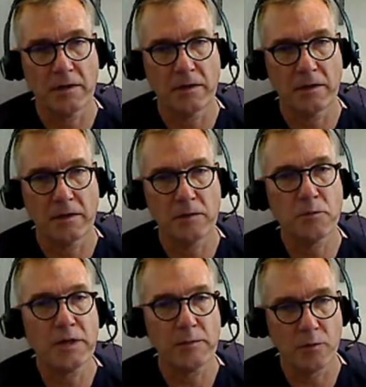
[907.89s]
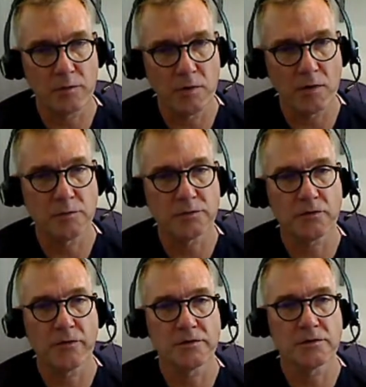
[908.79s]
uh in people with multiple
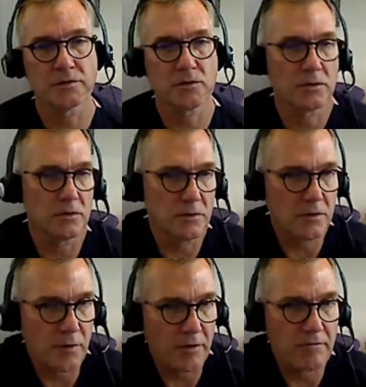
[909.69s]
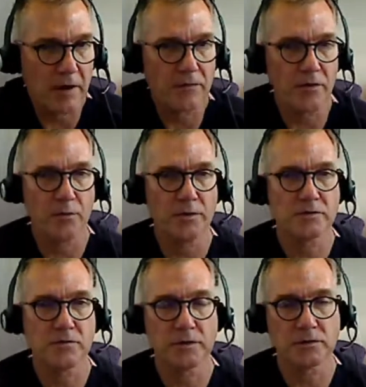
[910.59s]
sclerosis on disease modifying
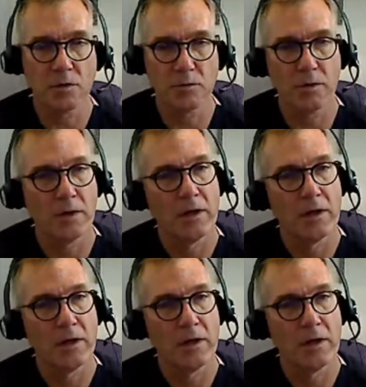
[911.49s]
therapies, for example.